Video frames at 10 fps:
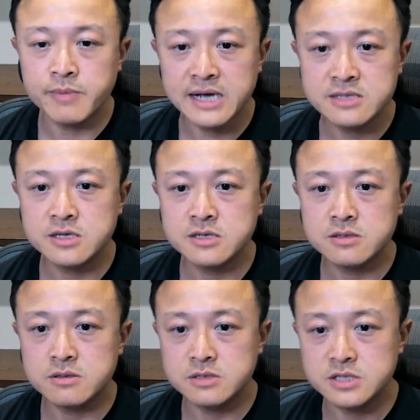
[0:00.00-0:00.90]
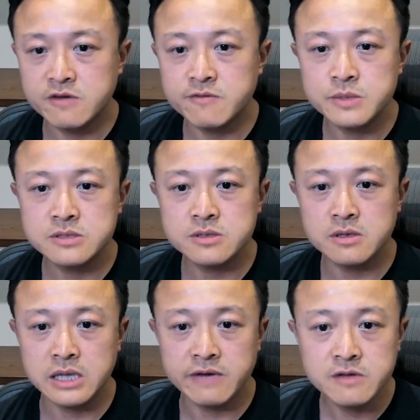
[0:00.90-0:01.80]
badges or achievements
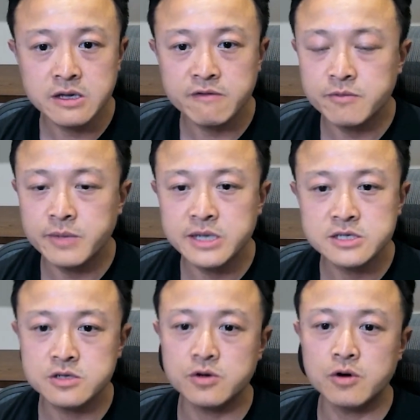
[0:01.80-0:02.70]
or leveling information should